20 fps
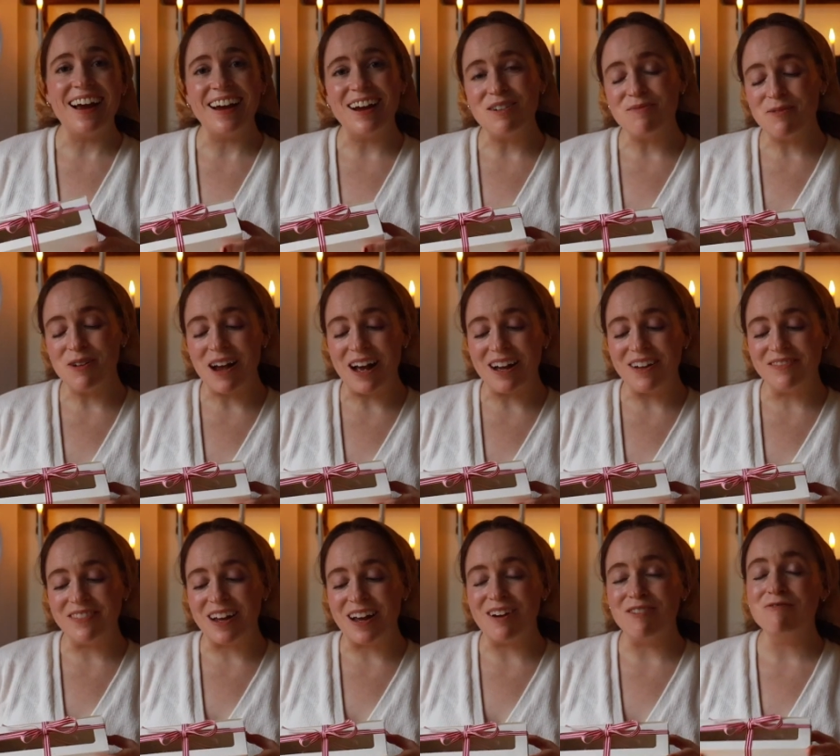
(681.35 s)
I hope you
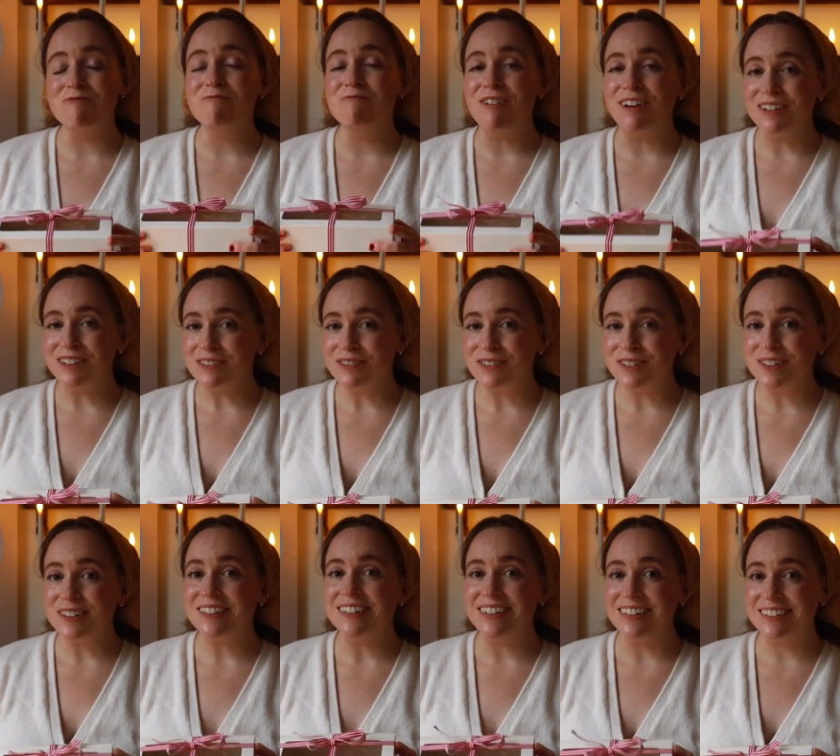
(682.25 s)
have a
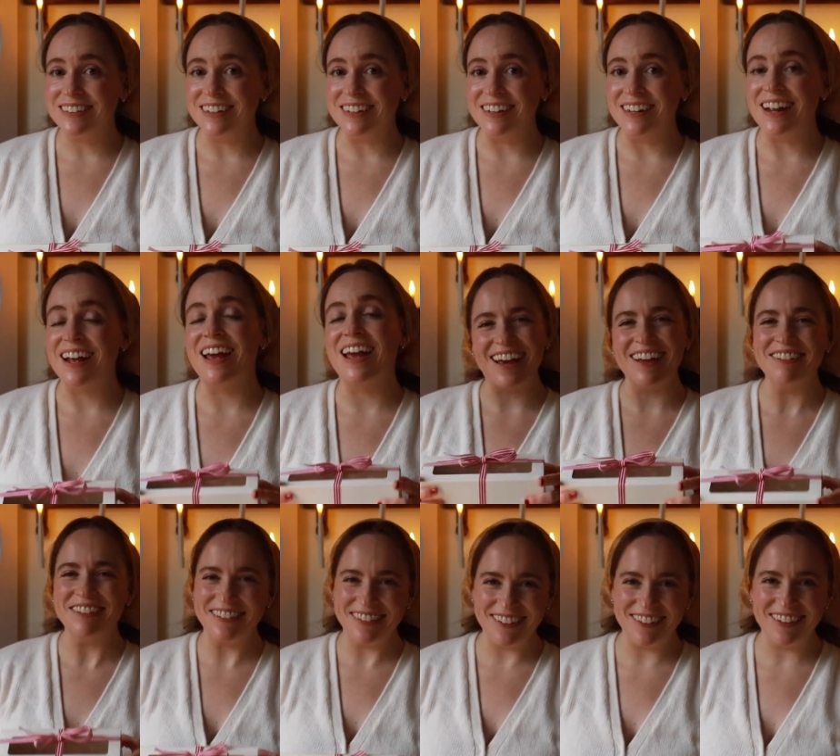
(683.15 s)
wonderful season. I
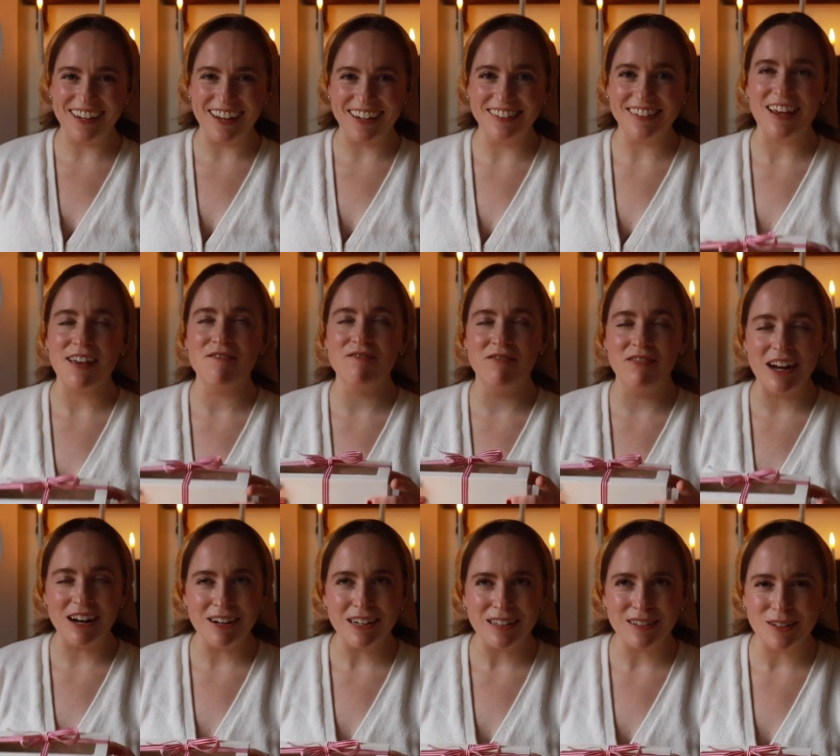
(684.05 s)
will see you guys
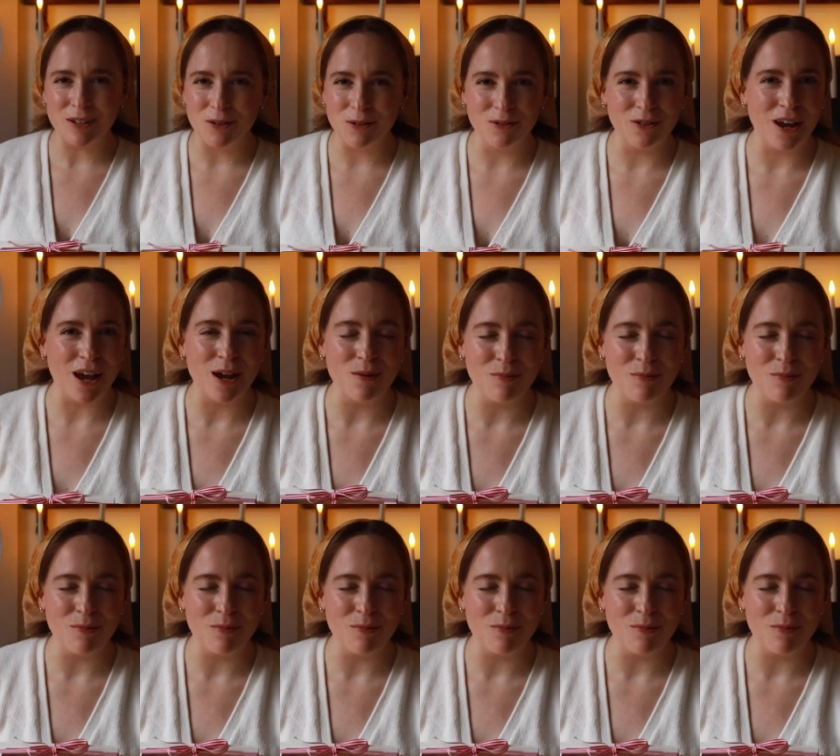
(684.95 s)
very soon, I